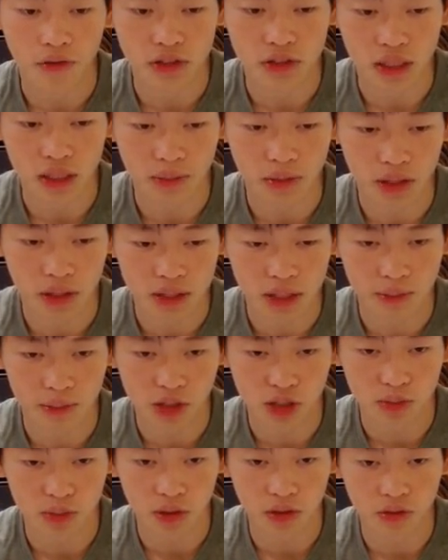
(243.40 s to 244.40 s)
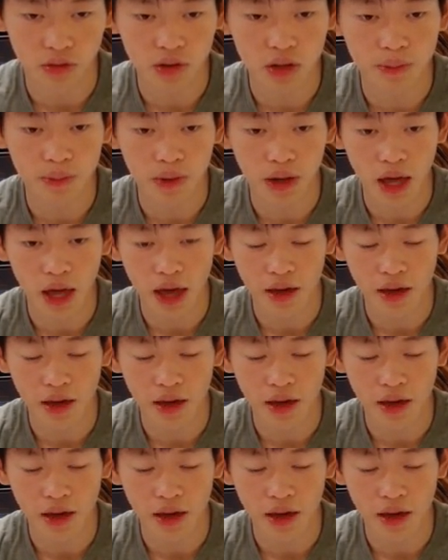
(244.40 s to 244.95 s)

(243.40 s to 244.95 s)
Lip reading: example, let's say bishop d3, but